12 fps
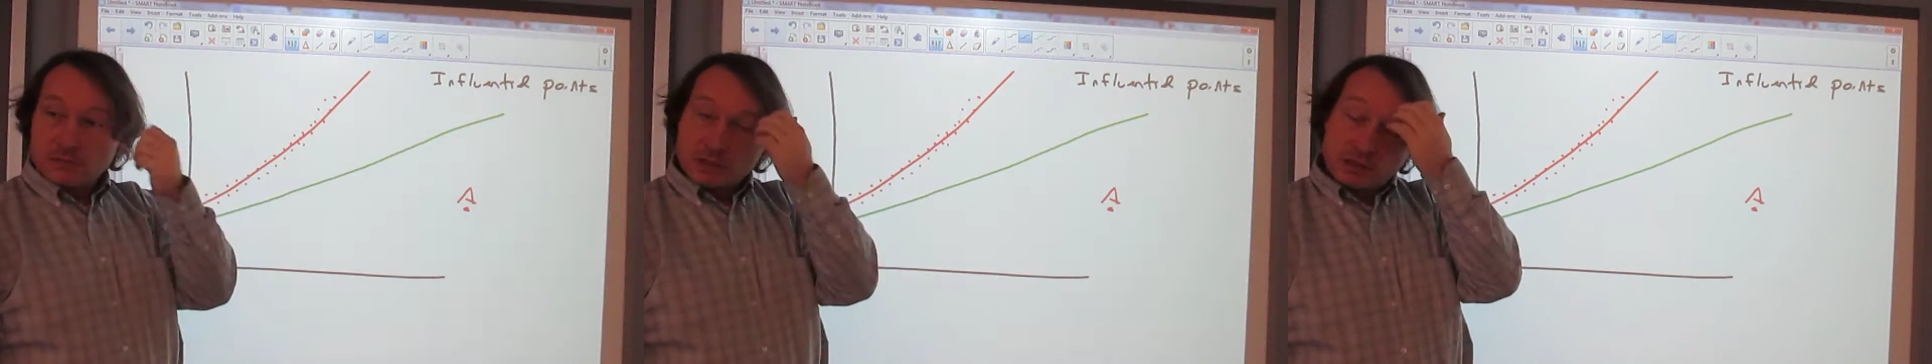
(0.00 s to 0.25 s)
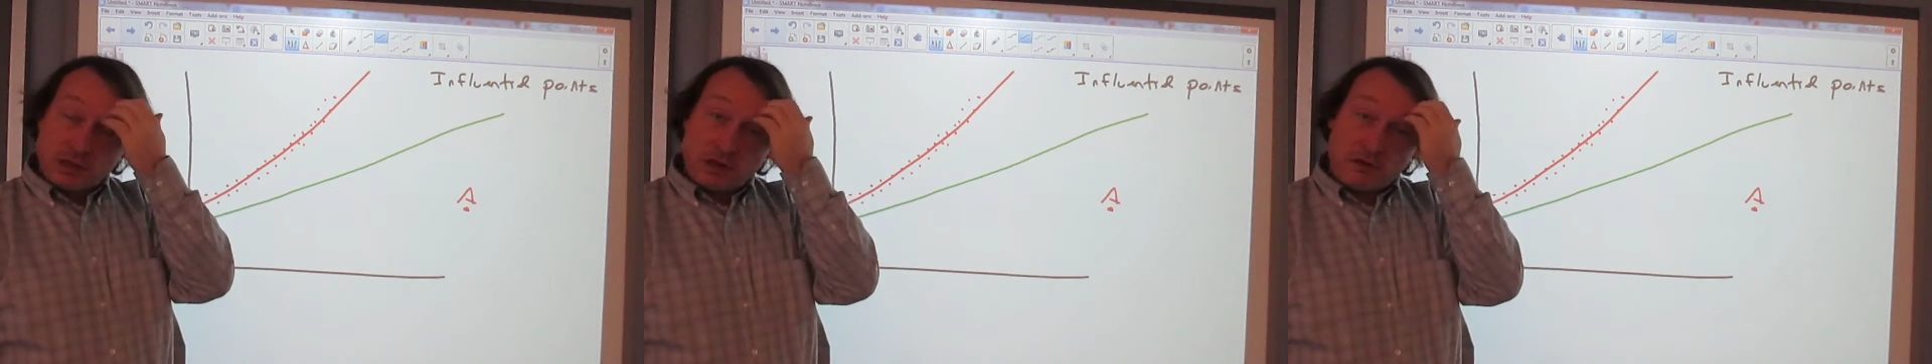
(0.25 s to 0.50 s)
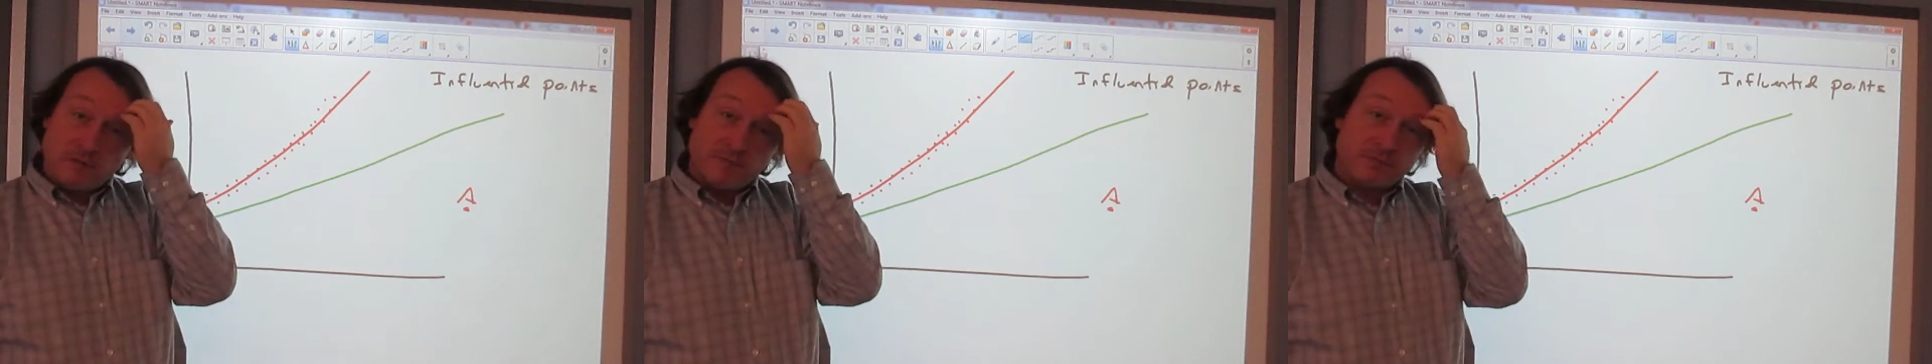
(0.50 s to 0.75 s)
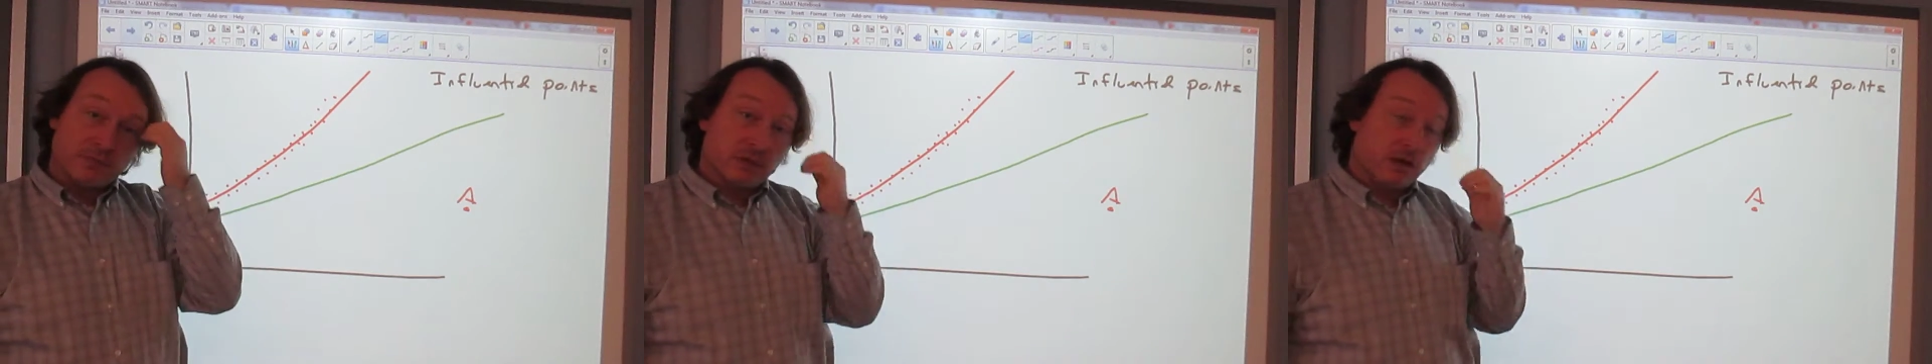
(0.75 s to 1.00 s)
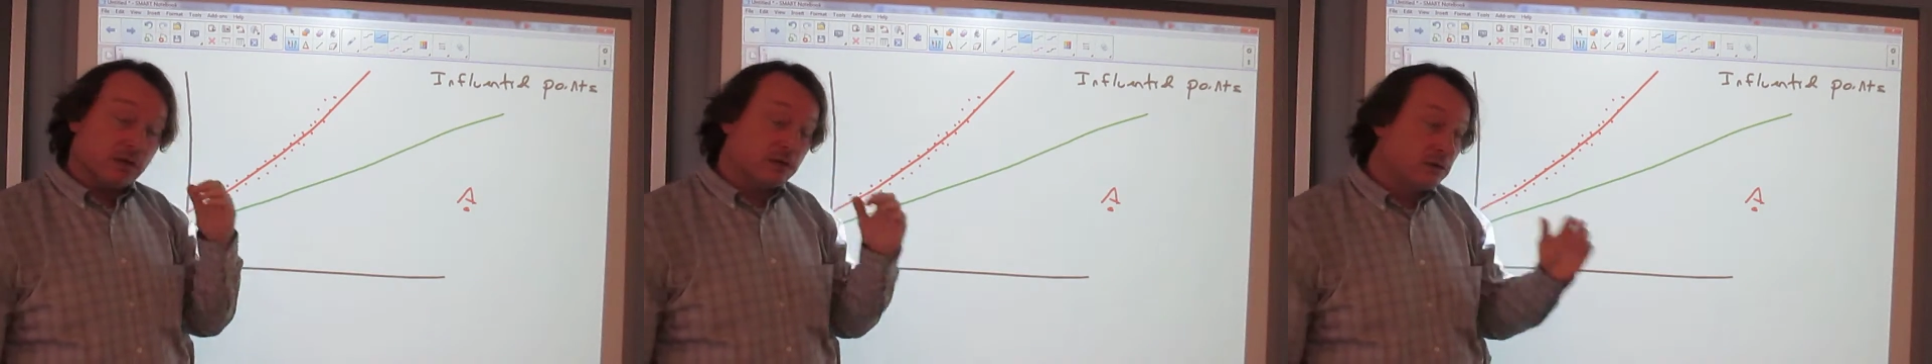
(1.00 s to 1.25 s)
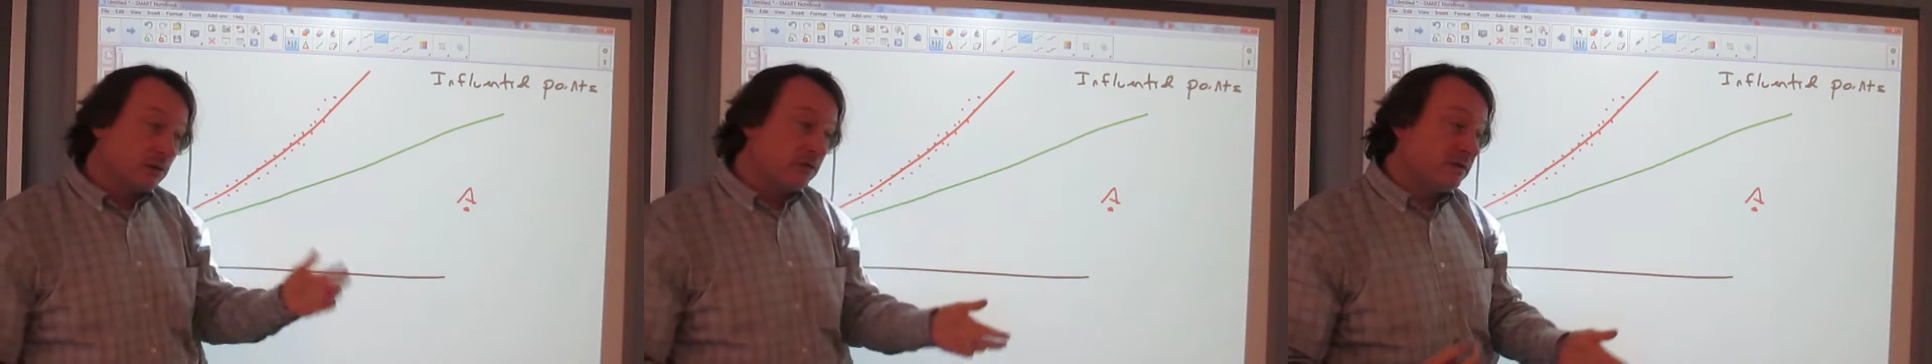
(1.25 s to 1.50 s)
So they're
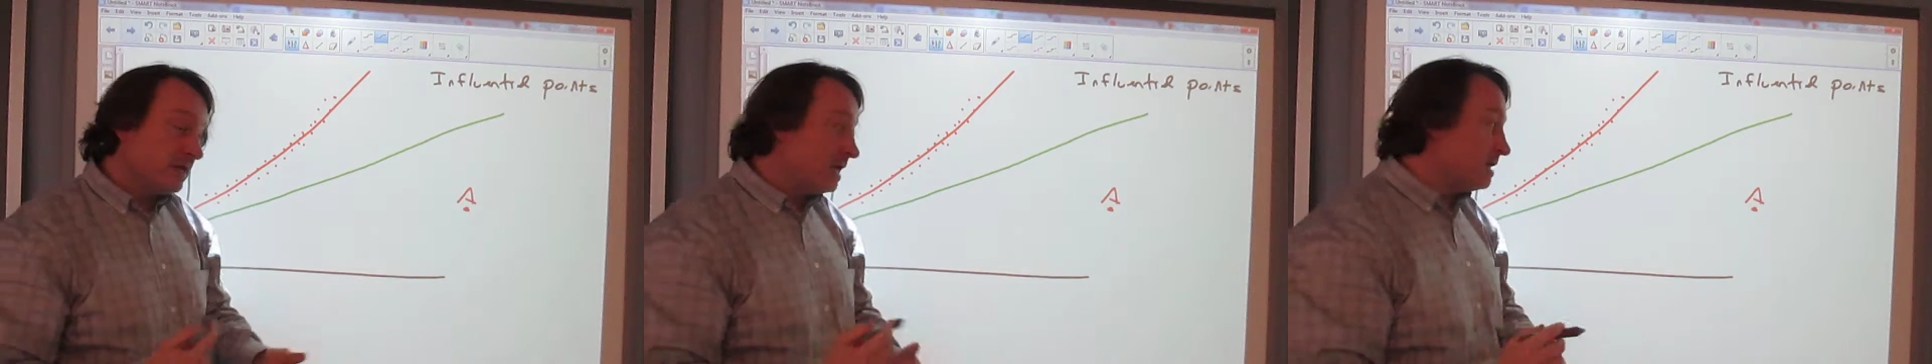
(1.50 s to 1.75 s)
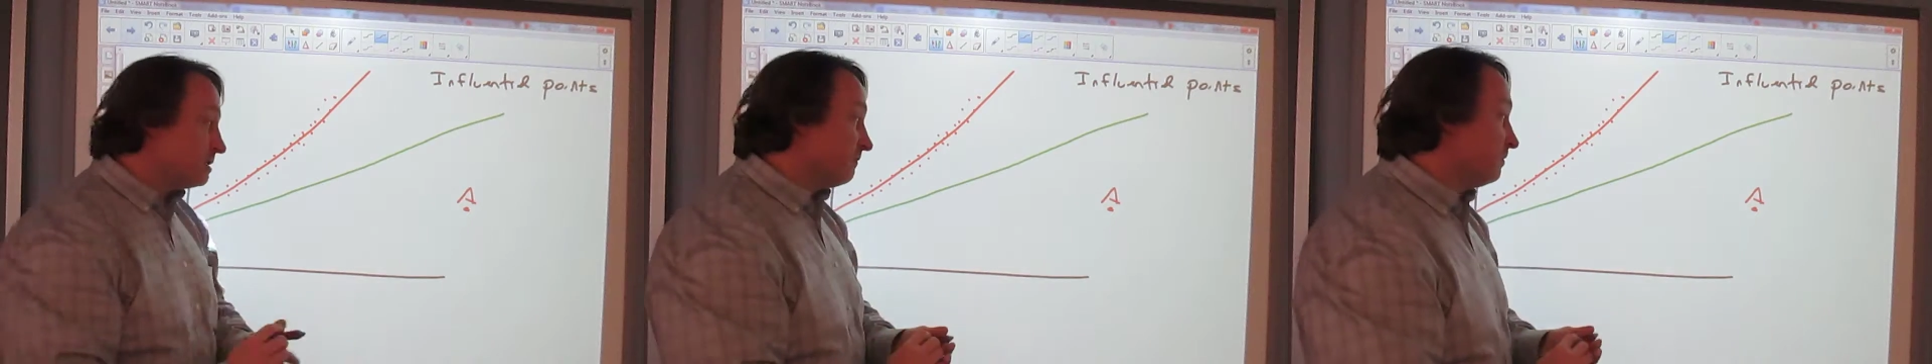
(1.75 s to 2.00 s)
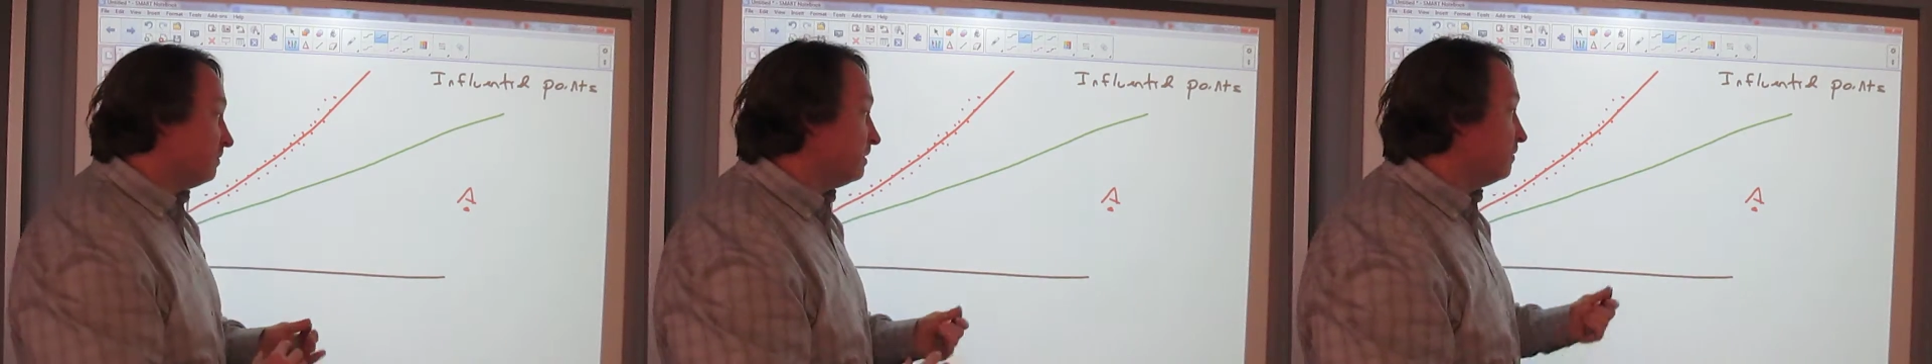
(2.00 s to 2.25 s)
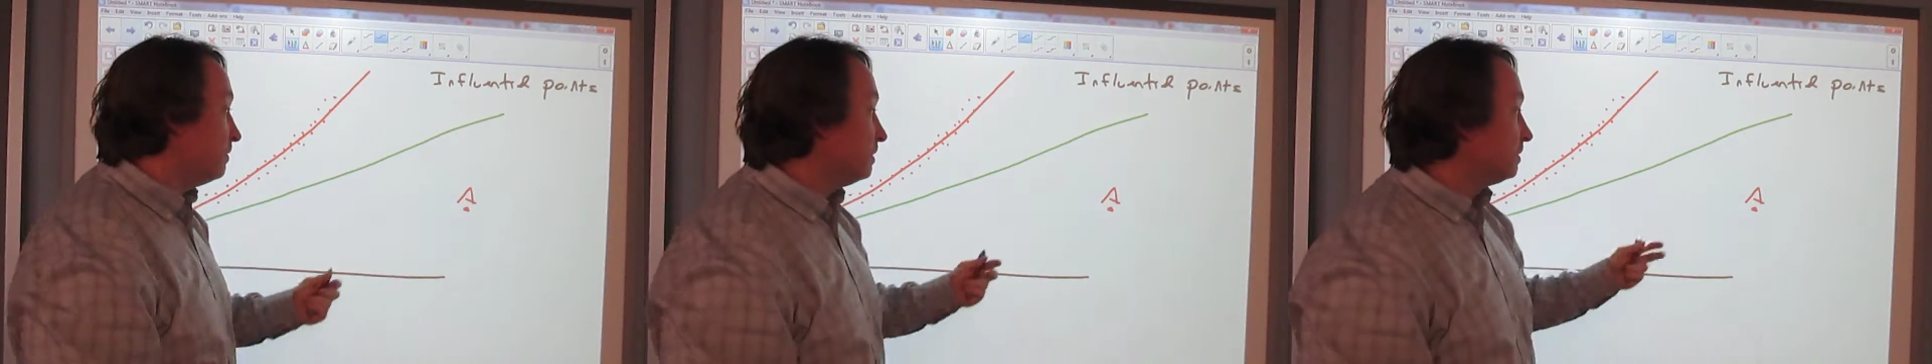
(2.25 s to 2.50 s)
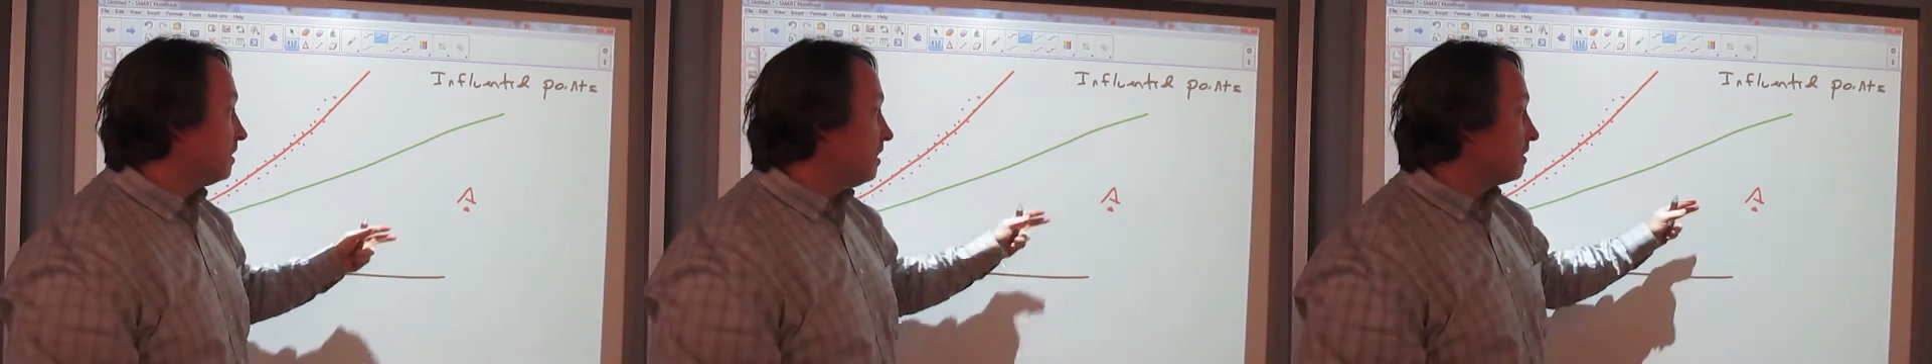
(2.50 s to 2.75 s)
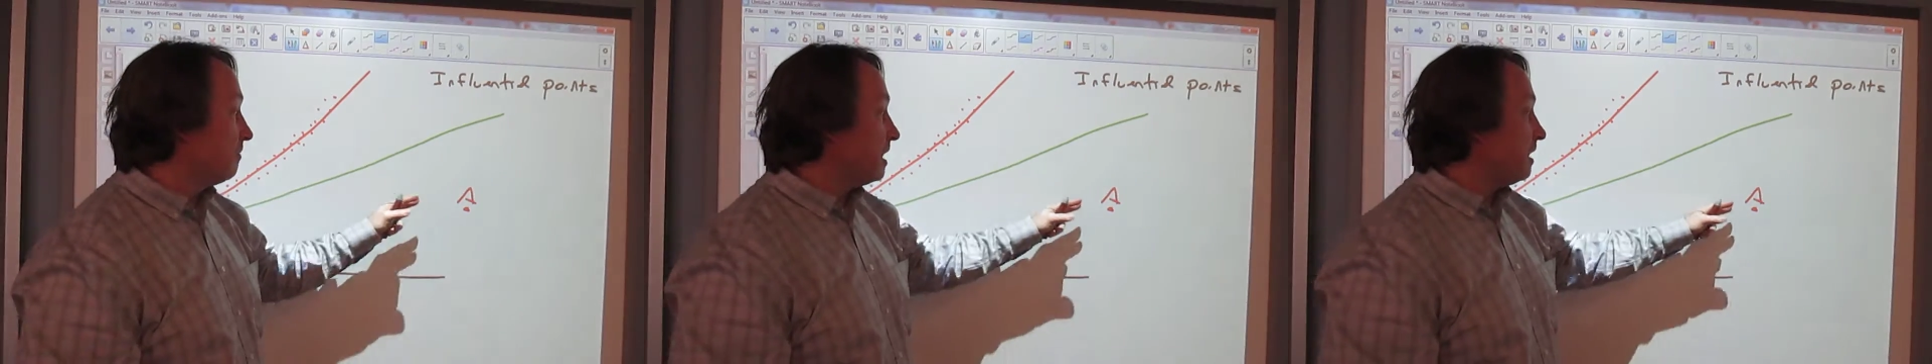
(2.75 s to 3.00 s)
the two things really you want to
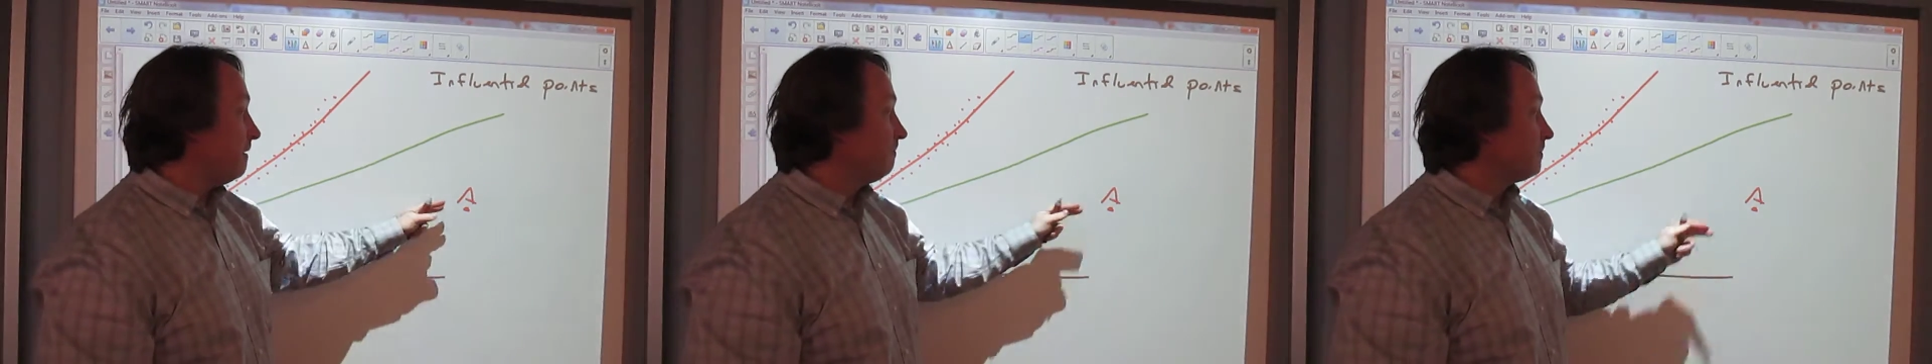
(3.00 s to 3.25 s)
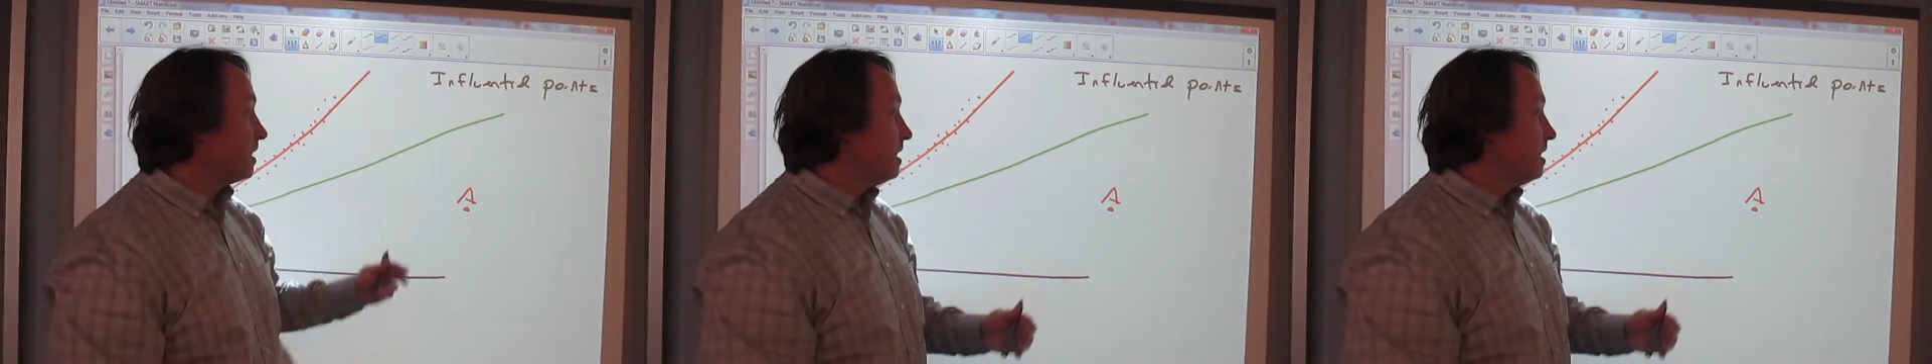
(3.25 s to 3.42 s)
talk about.